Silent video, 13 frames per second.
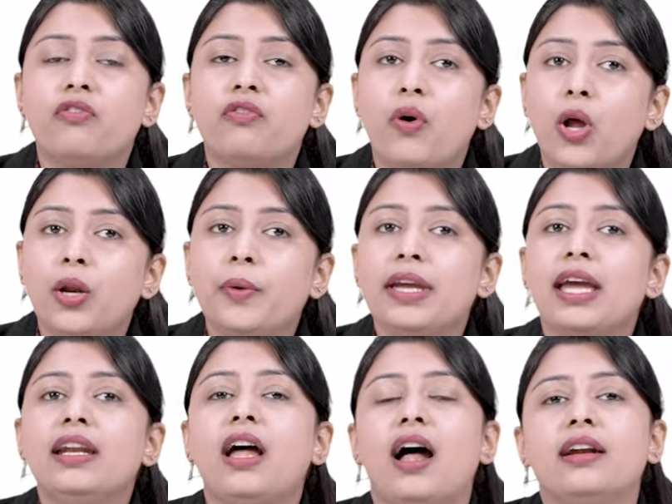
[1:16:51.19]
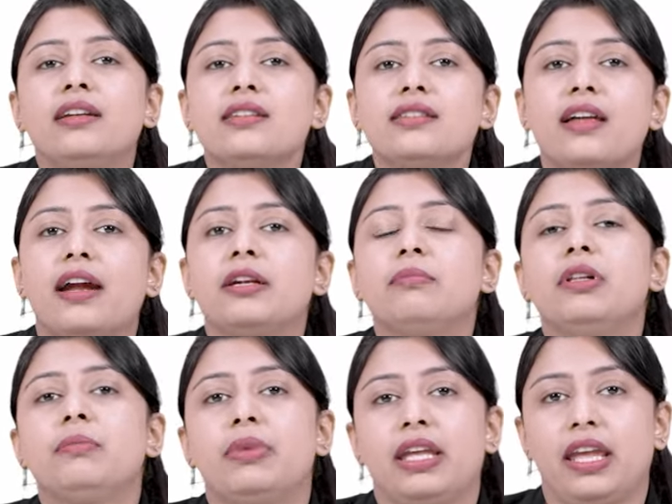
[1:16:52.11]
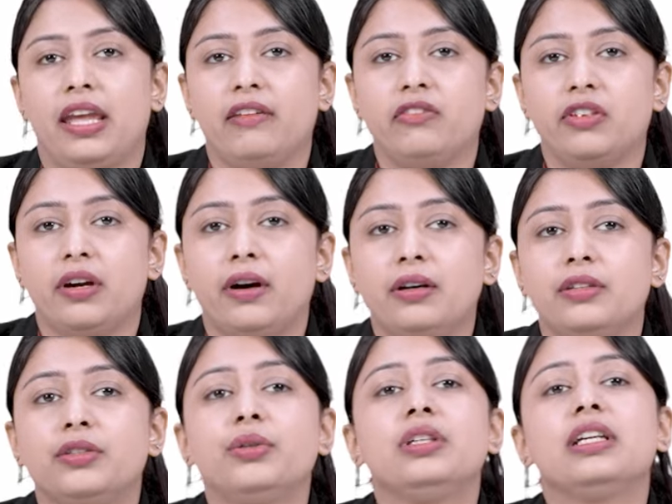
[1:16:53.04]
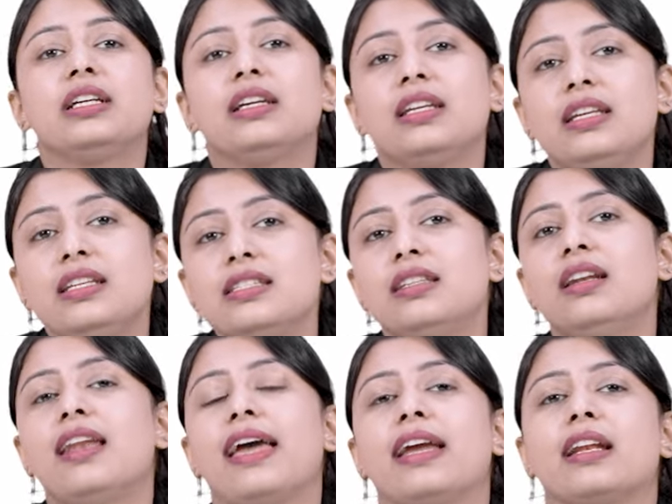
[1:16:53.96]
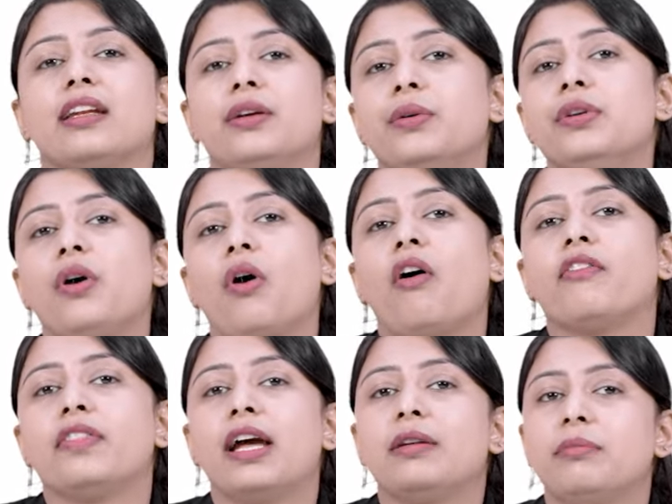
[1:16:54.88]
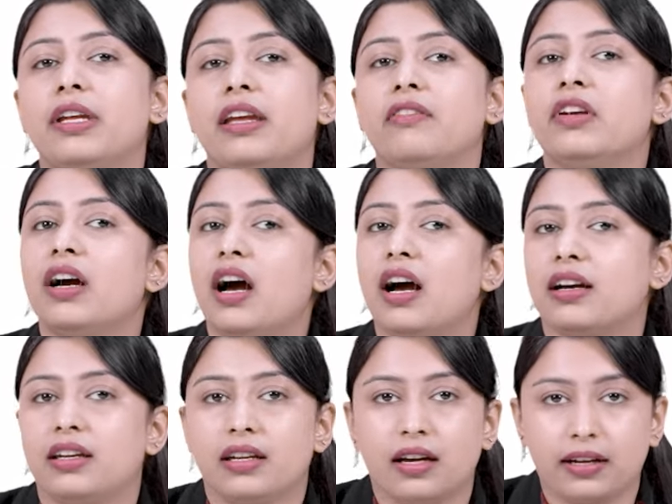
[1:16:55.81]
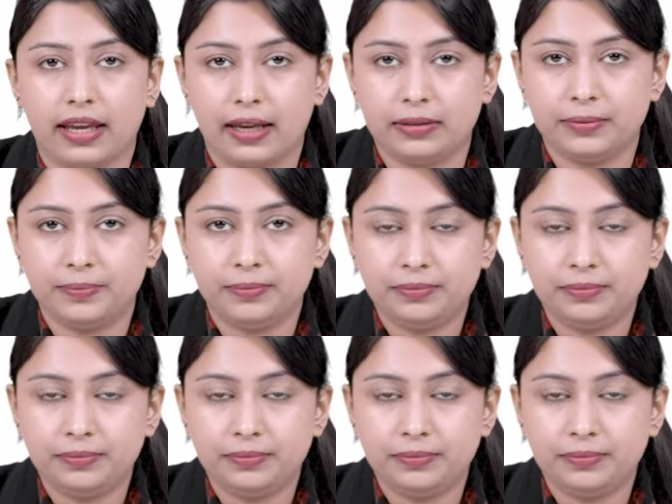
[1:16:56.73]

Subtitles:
following an undesirable behavior to decrease the likelihood of that behavior occurring again.